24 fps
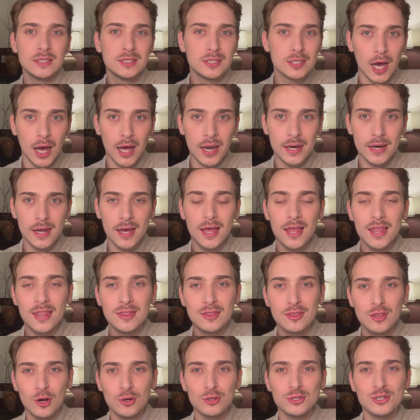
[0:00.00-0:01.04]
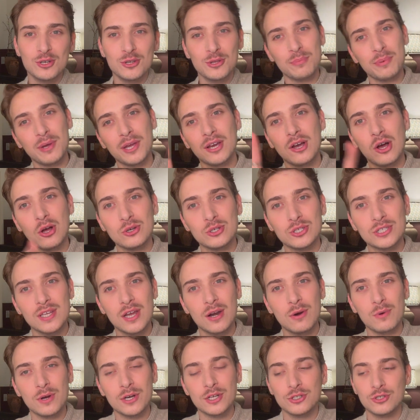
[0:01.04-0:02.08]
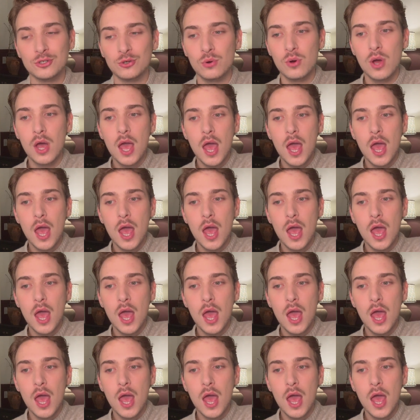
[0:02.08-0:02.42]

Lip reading: done. Those are the paint colors that I want to do.